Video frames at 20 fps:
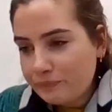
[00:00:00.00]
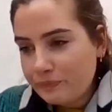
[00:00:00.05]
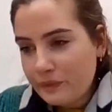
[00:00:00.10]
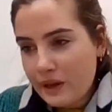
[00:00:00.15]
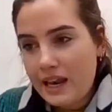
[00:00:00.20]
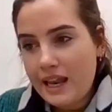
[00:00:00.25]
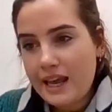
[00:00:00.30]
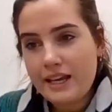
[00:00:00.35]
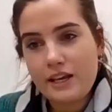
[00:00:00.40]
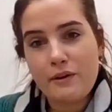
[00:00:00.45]

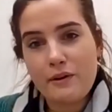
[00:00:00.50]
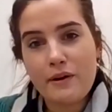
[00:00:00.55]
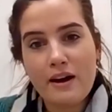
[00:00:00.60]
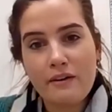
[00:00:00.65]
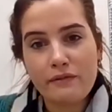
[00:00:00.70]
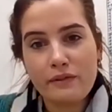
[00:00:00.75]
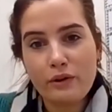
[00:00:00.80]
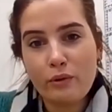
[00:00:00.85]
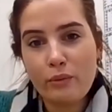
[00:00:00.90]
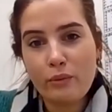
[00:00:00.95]
and let you
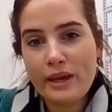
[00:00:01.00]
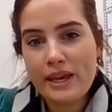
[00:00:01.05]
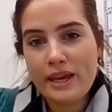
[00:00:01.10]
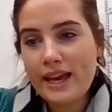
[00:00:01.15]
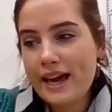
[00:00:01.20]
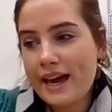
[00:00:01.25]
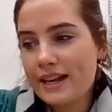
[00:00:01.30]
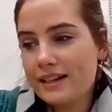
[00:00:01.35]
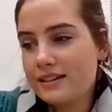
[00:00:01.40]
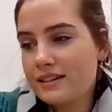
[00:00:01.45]
have your
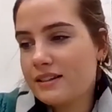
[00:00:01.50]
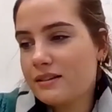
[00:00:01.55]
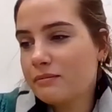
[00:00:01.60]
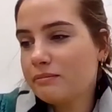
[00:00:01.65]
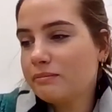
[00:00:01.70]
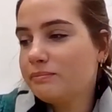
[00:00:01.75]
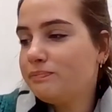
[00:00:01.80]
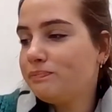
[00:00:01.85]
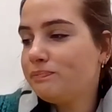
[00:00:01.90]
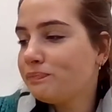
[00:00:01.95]
weekend
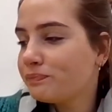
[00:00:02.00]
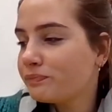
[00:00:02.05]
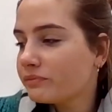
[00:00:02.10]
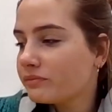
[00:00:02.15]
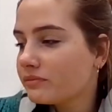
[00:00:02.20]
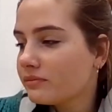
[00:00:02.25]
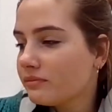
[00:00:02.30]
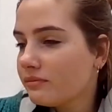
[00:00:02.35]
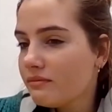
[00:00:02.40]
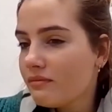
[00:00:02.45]

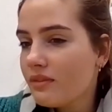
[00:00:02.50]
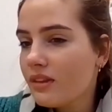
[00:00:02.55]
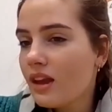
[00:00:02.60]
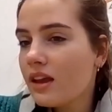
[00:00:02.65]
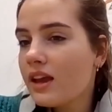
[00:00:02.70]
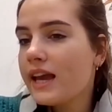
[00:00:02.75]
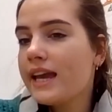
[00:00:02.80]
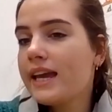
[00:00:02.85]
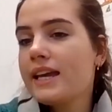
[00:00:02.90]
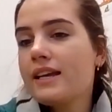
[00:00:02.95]

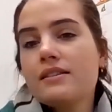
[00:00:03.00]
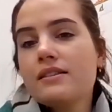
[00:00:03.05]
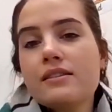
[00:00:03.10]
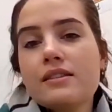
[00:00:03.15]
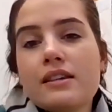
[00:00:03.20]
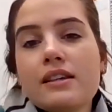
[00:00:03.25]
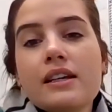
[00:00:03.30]
is